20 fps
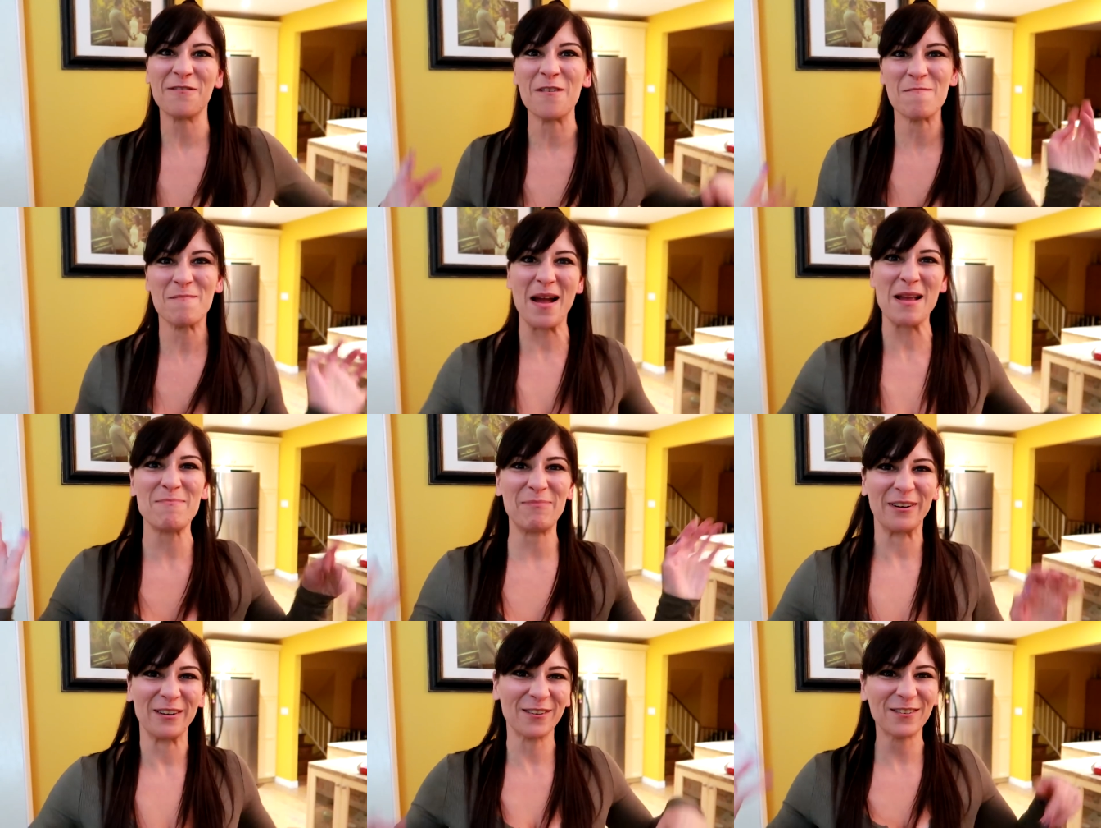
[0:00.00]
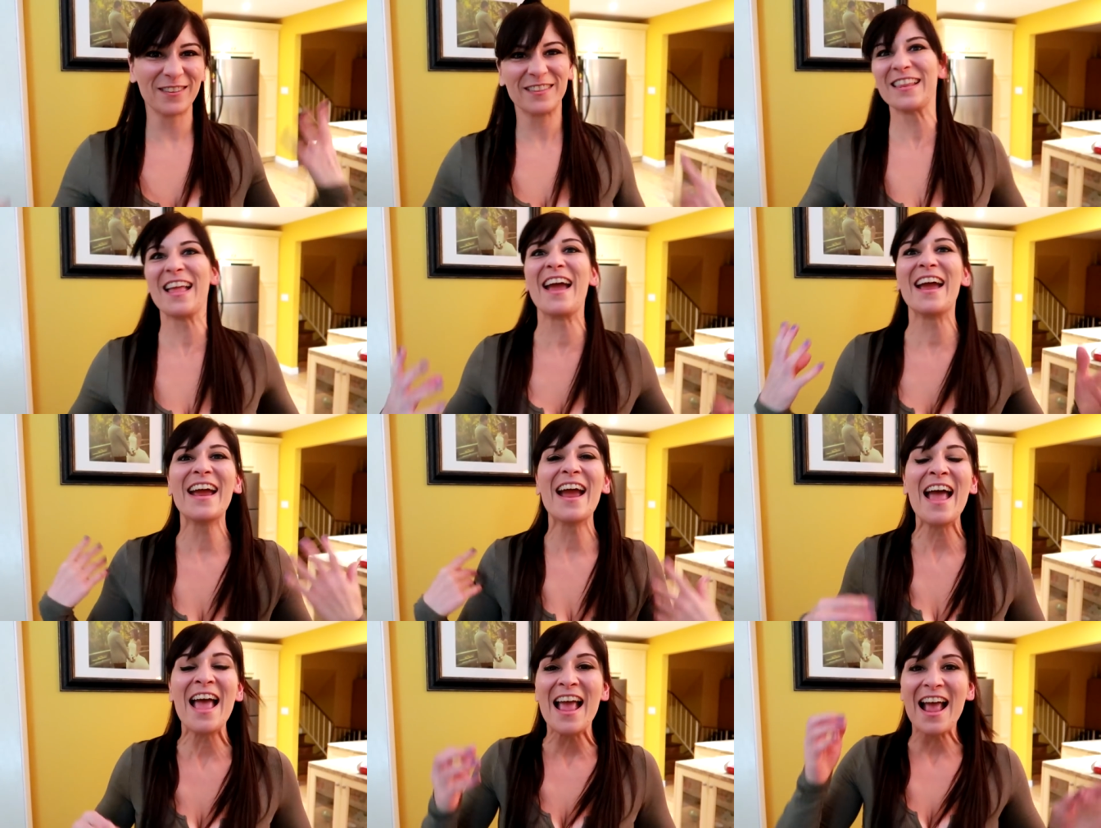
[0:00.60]
for my
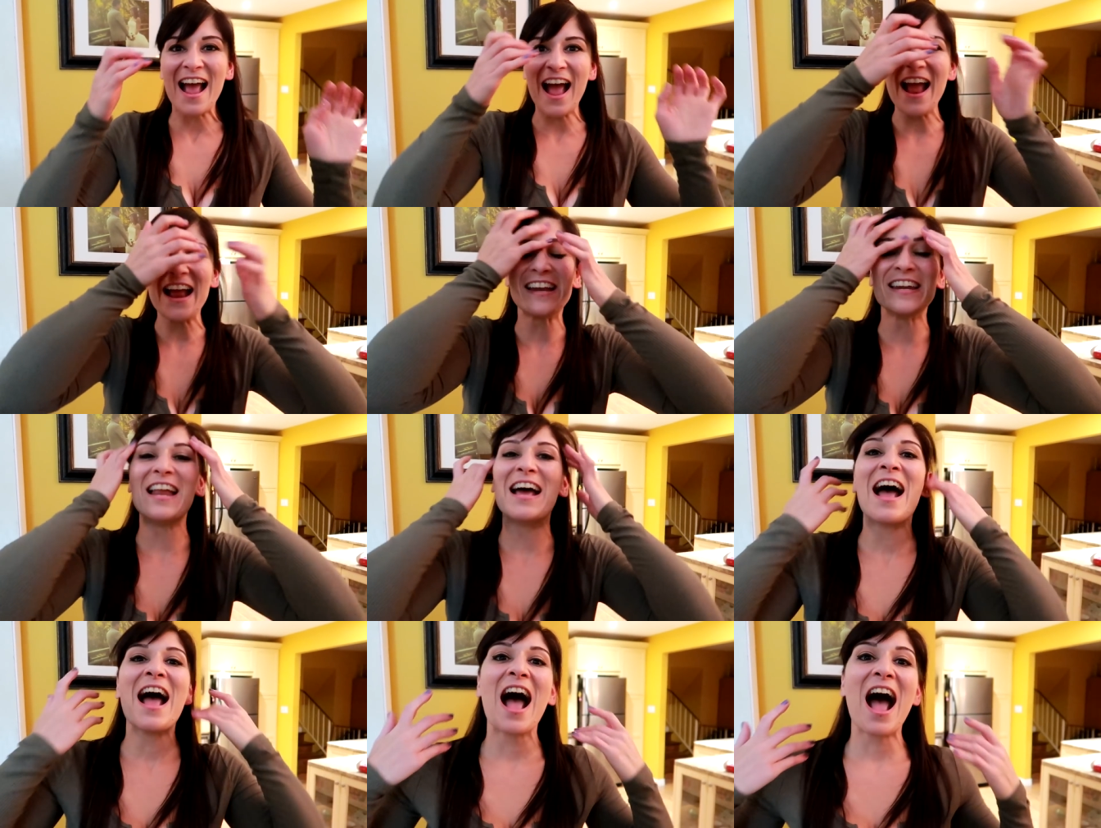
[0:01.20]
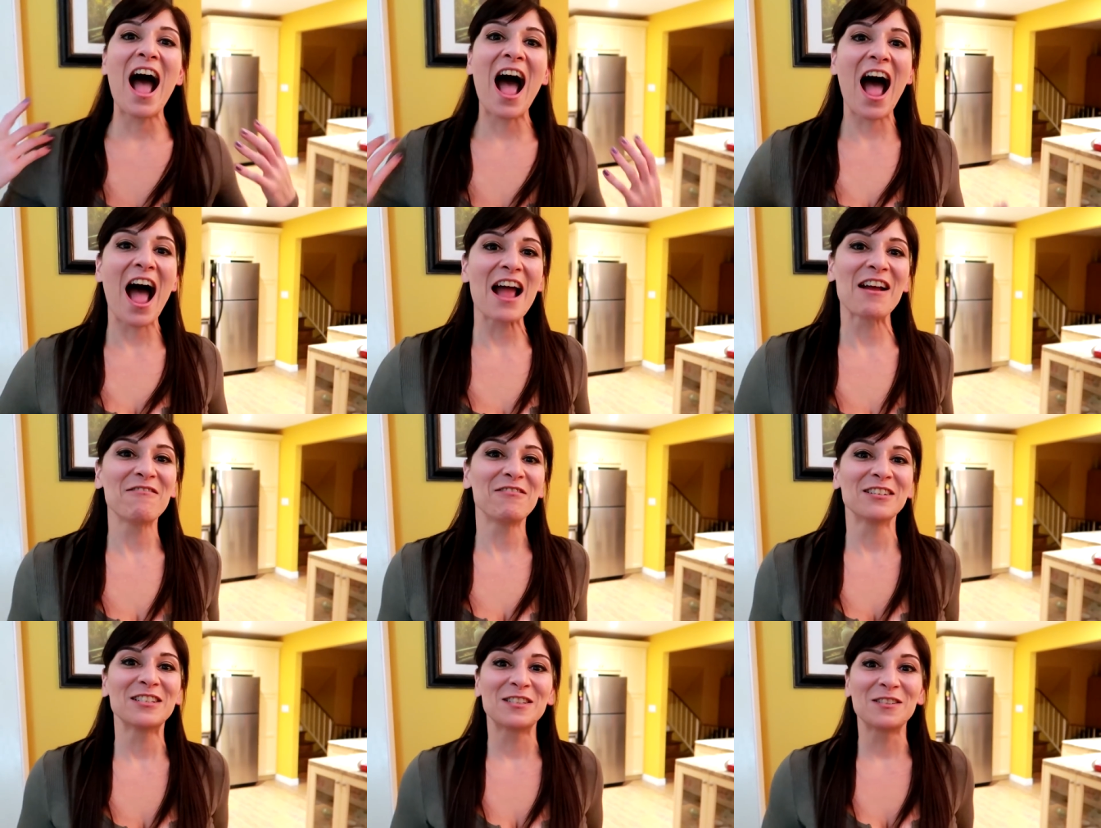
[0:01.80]
birthday. And
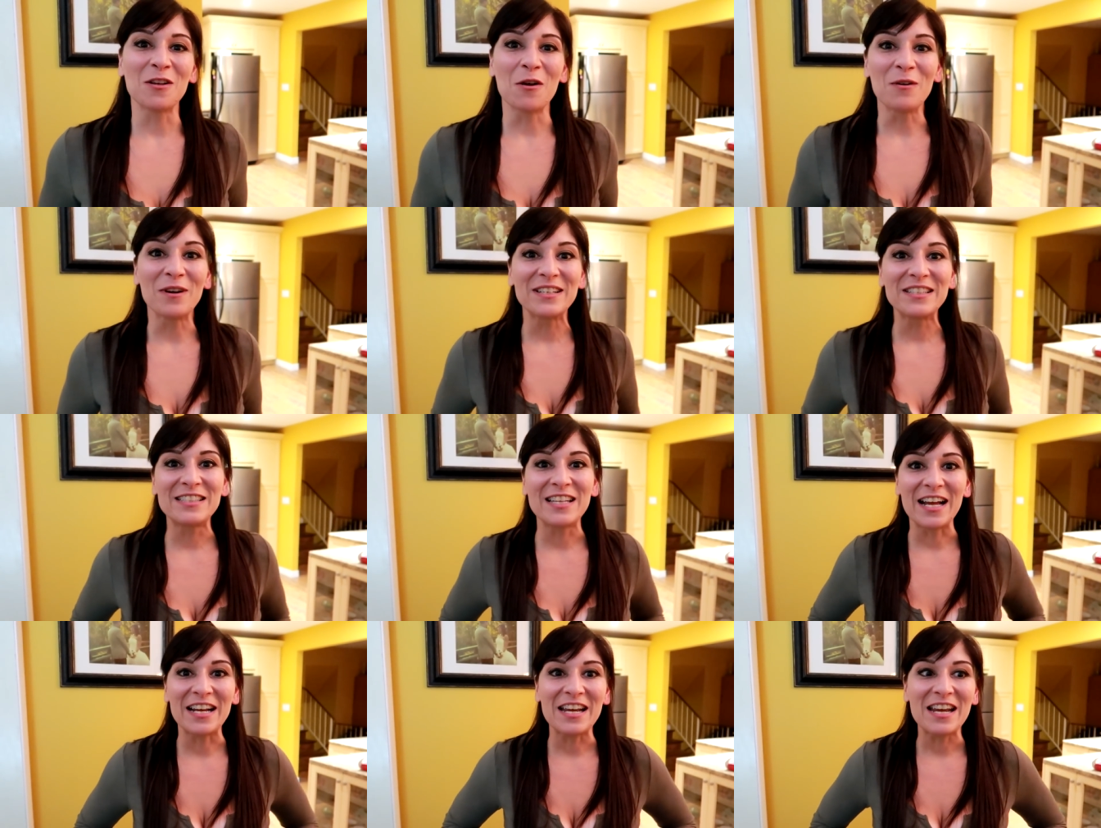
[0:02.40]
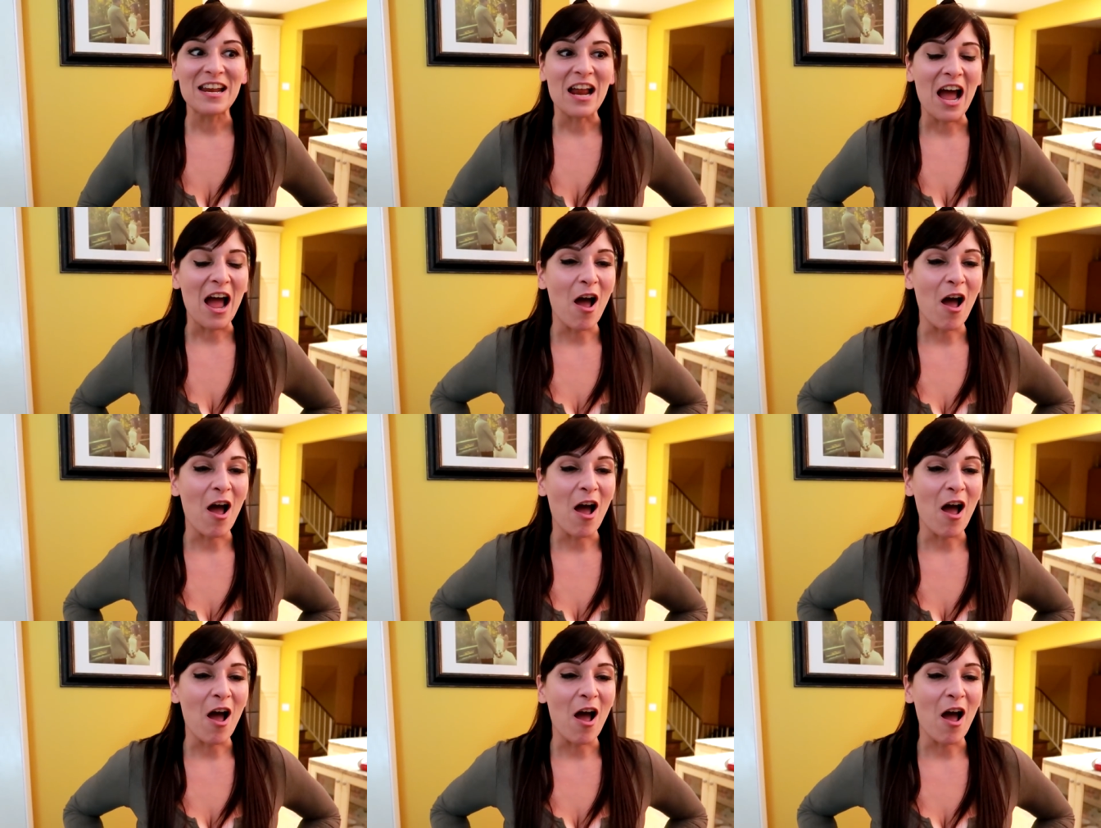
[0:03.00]
I was so excited.